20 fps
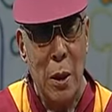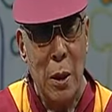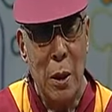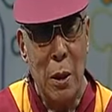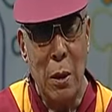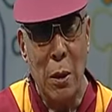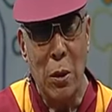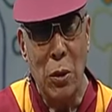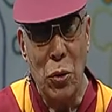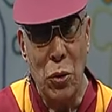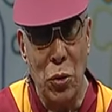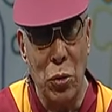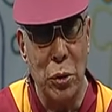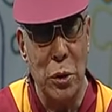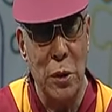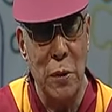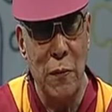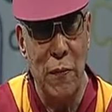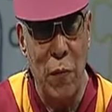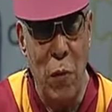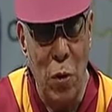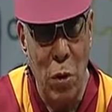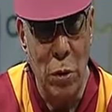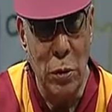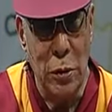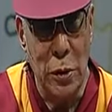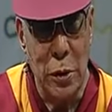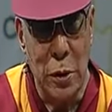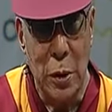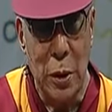uh, using
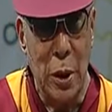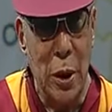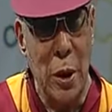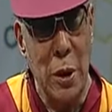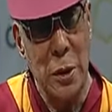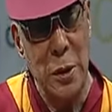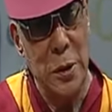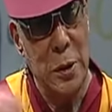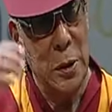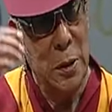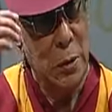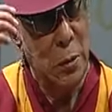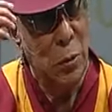force is